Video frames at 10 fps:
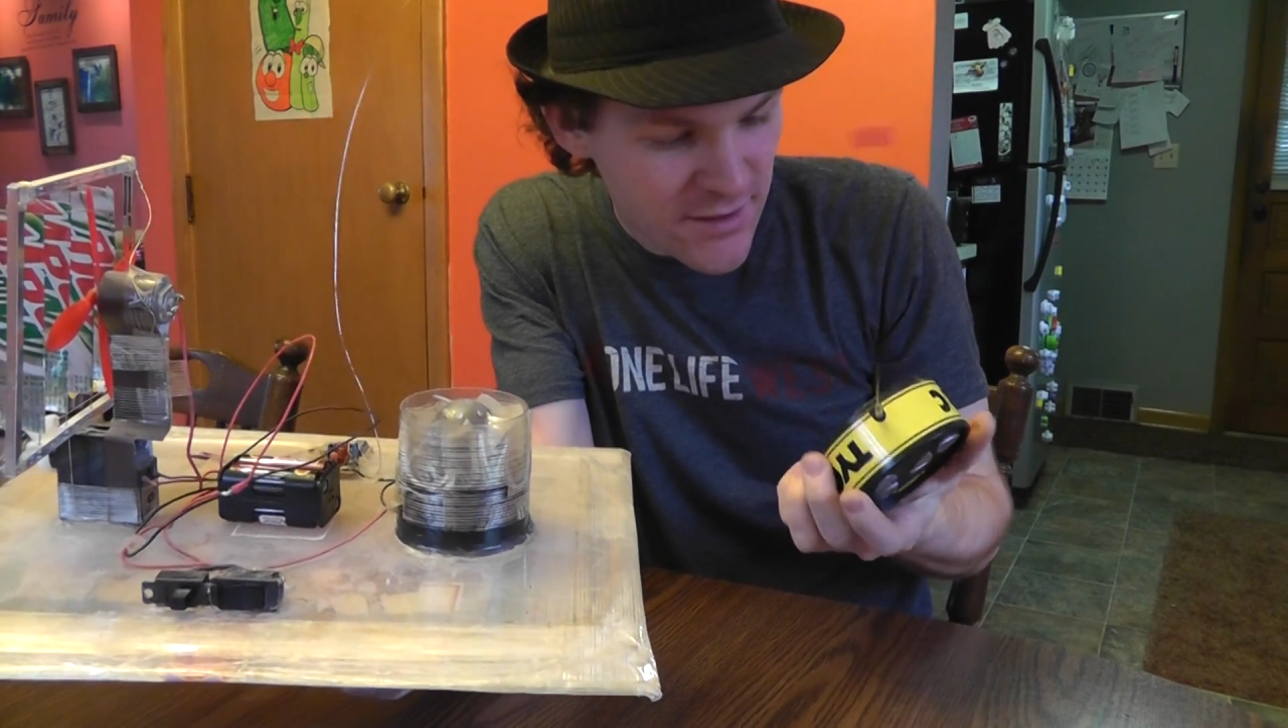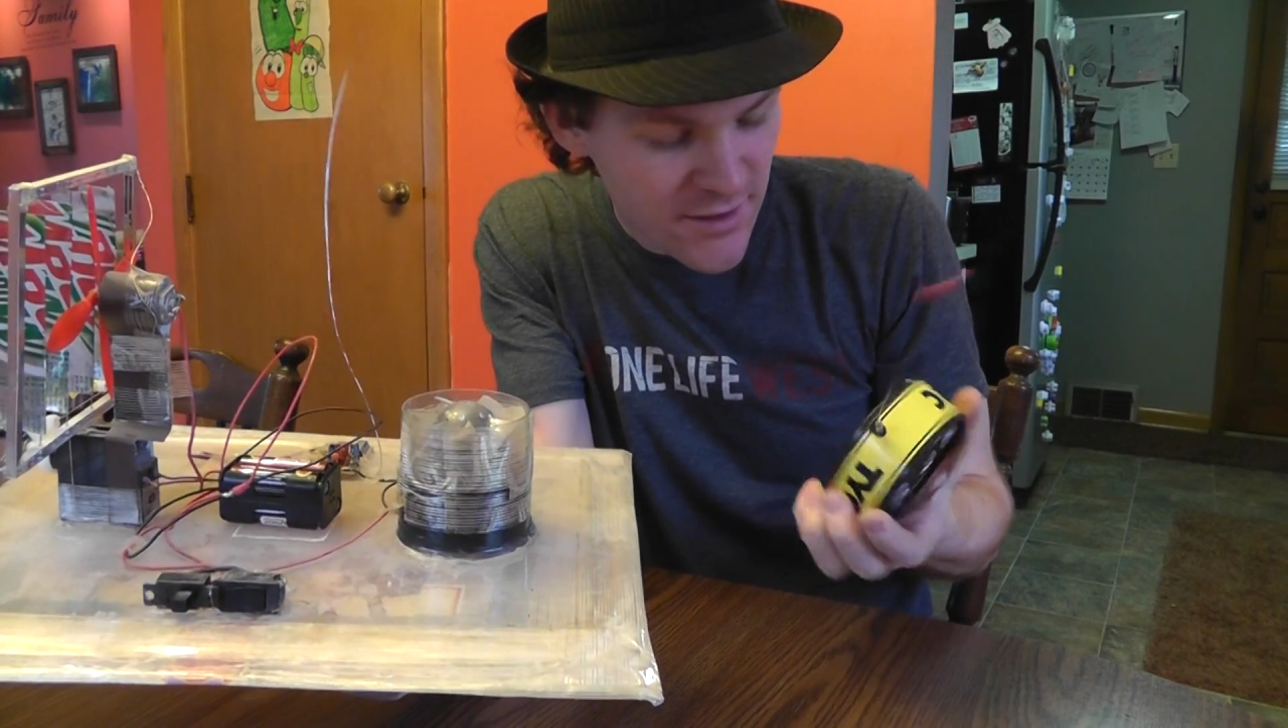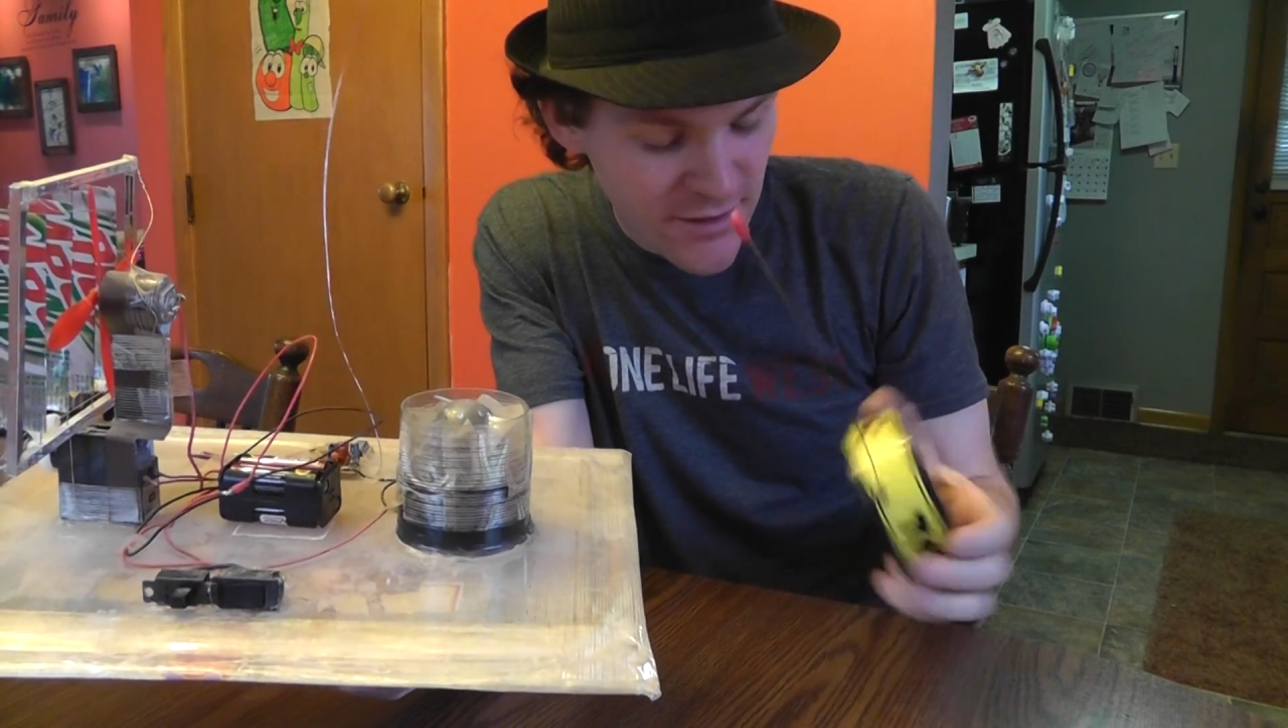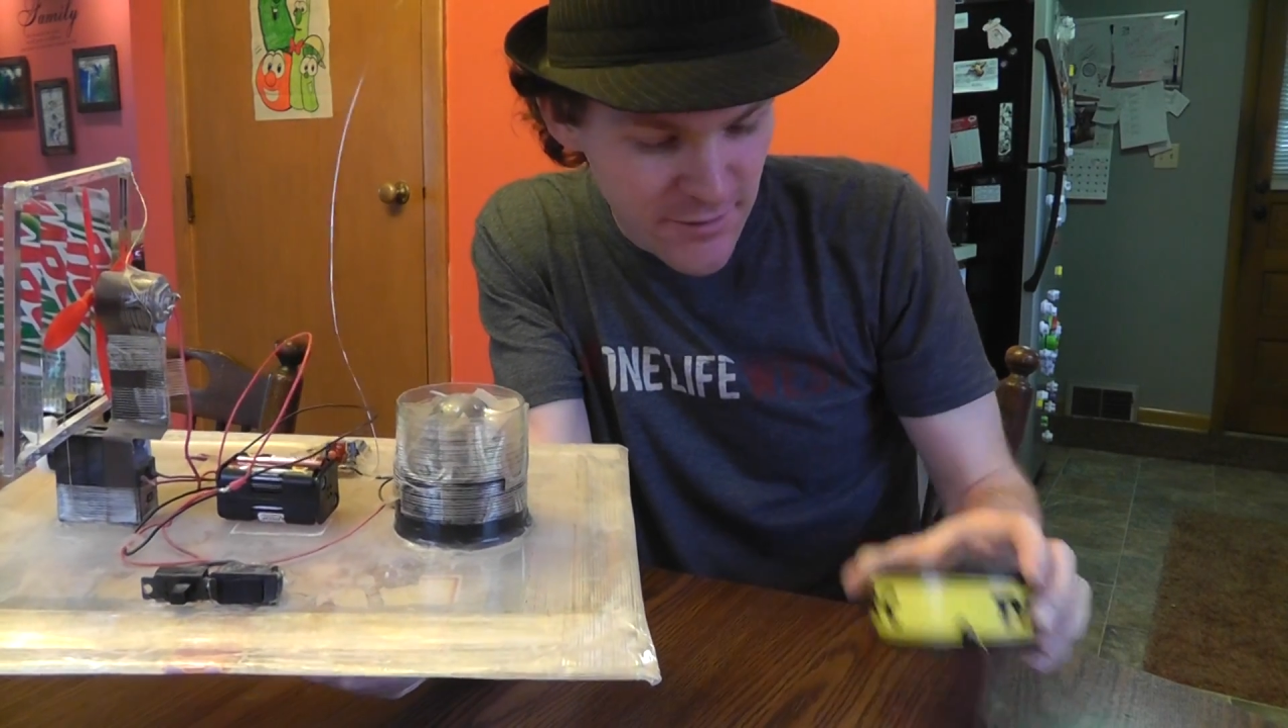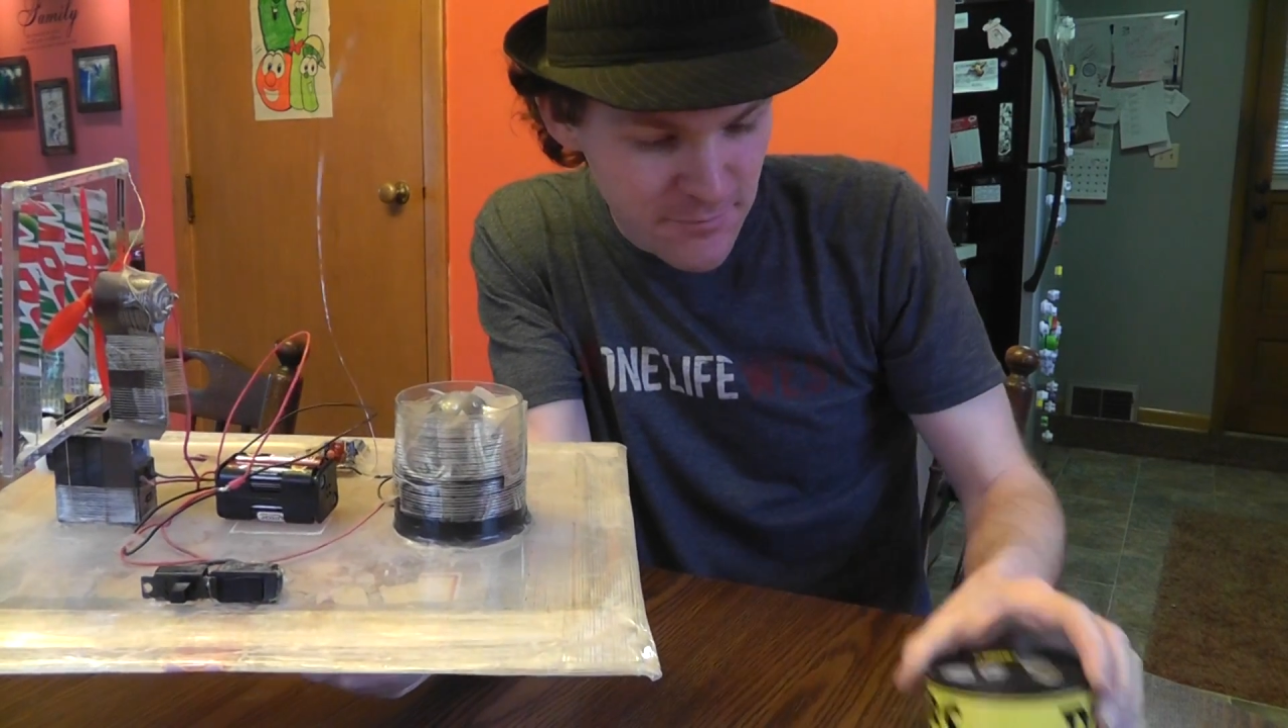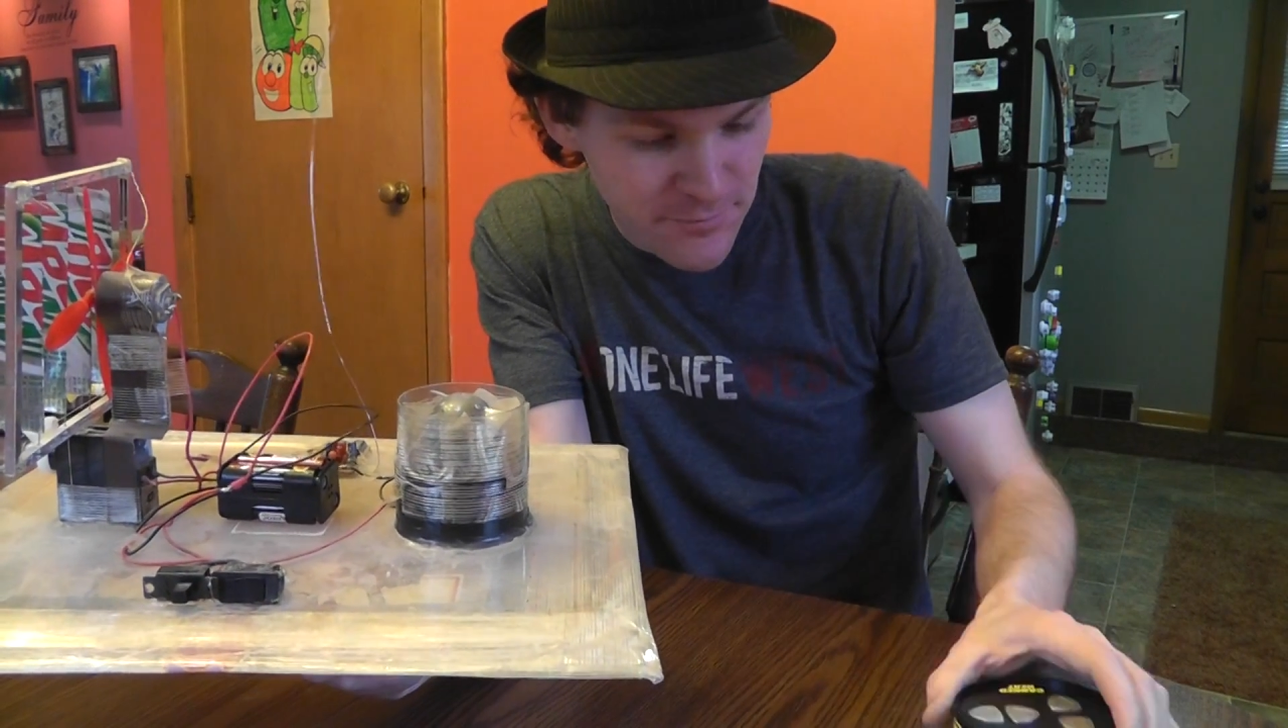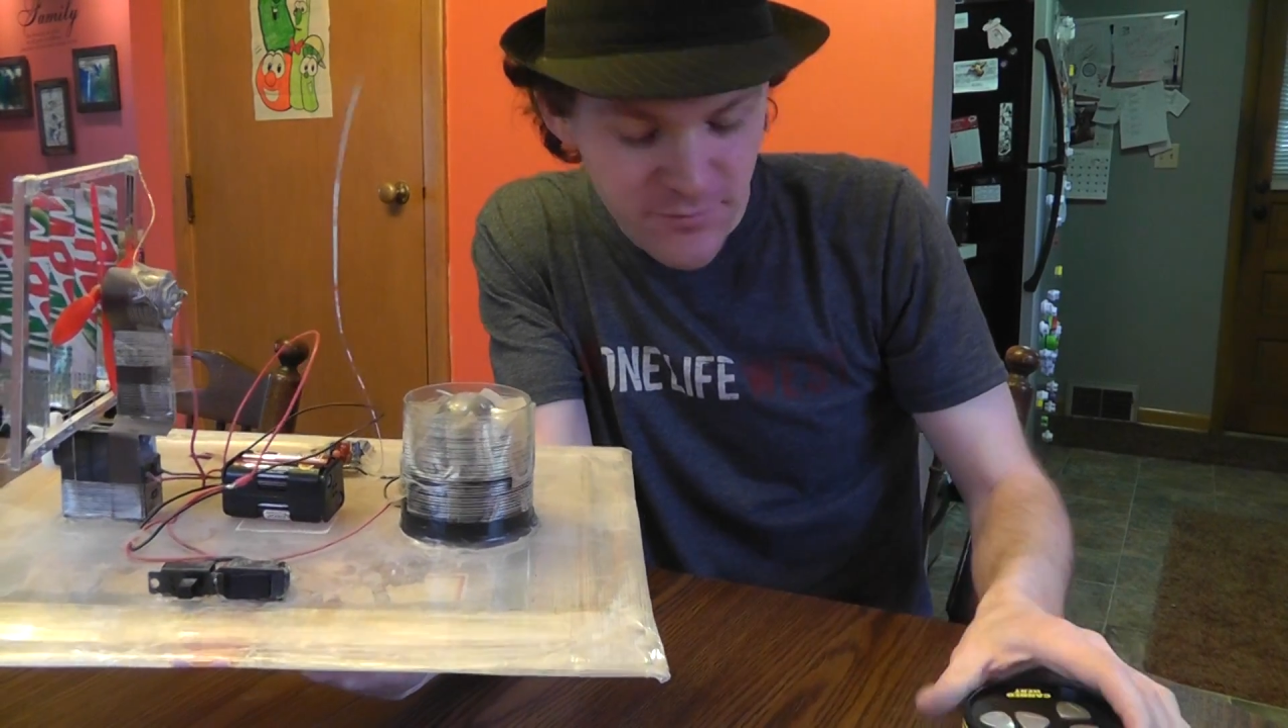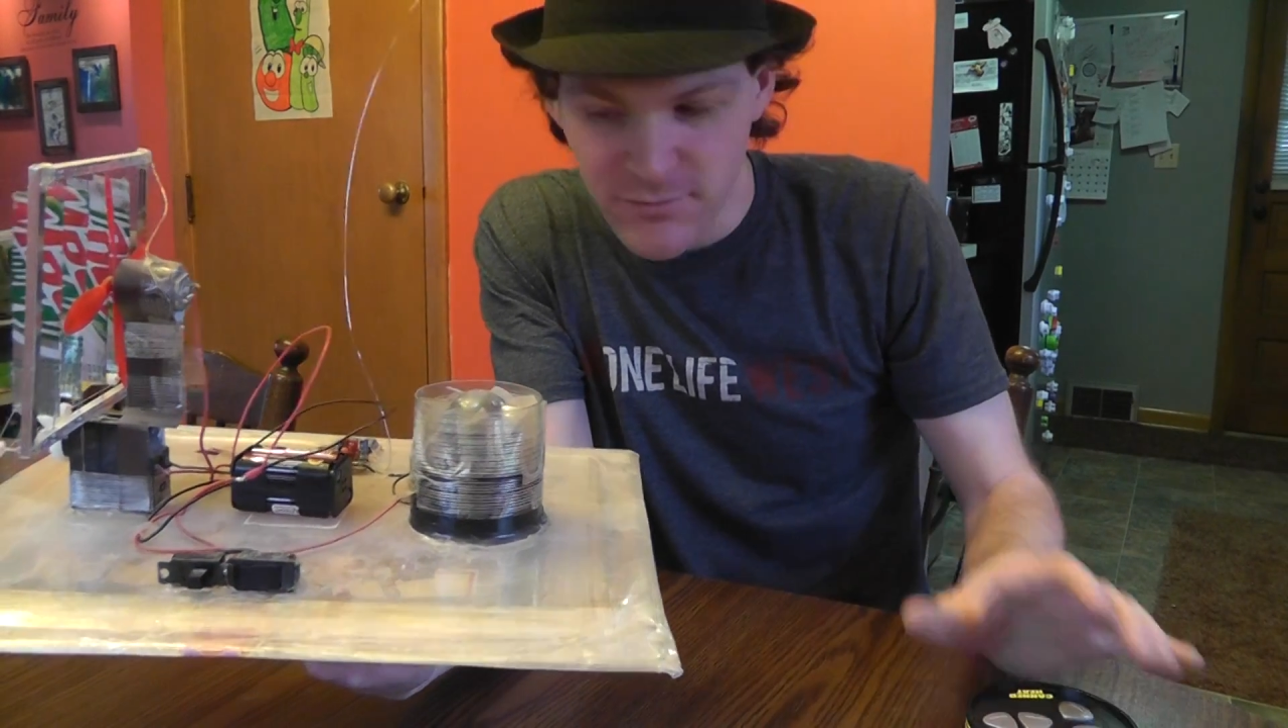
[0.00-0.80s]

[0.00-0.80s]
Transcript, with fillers: Um,